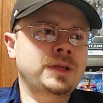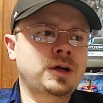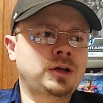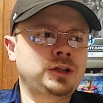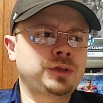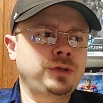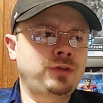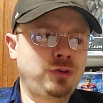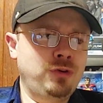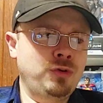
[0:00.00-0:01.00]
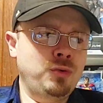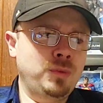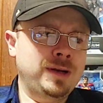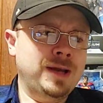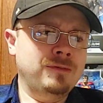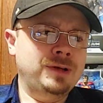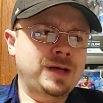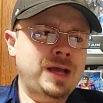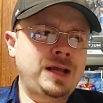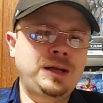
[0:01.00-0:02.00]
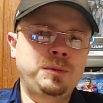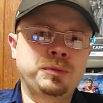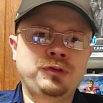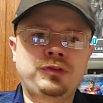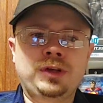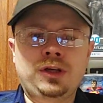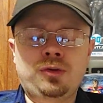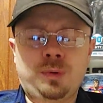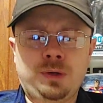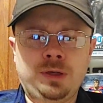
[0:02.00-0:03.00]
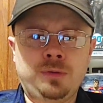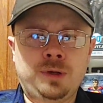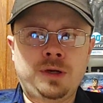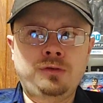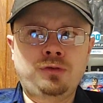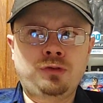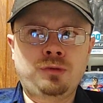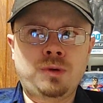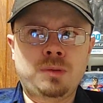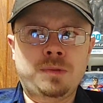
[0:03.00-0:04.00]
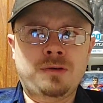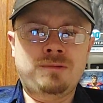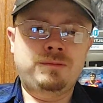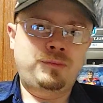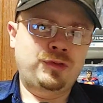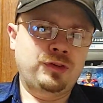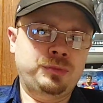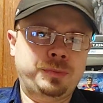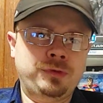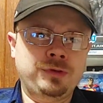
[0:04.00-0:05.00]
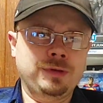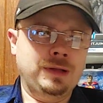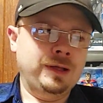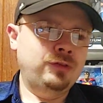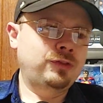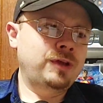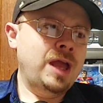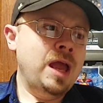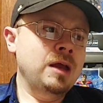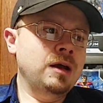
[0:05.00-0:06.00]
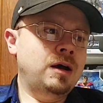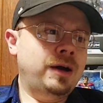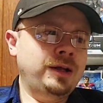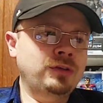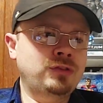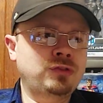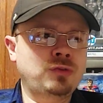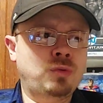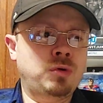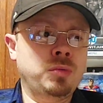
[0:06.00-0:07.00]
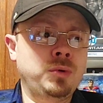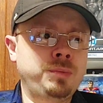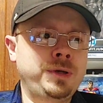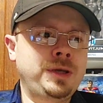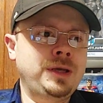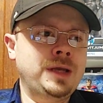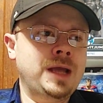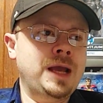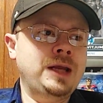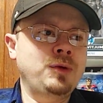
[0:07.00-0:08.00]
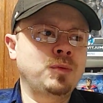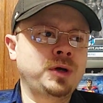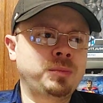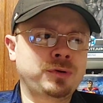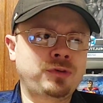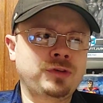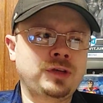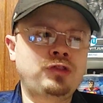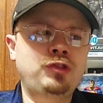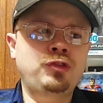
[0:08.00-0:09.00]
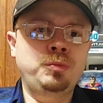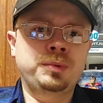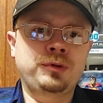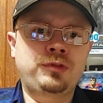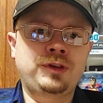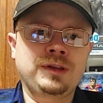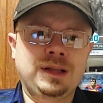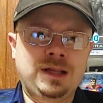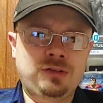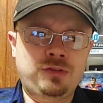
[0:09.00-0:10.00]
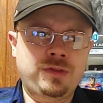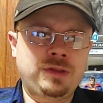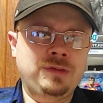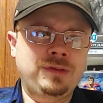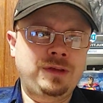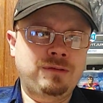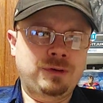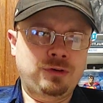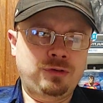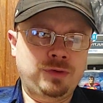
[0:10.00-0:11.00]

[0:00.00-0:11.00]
Conjuring 2 would have an 80% critic rating, so about 6% less. Audience score would be 81%, 2% less than the first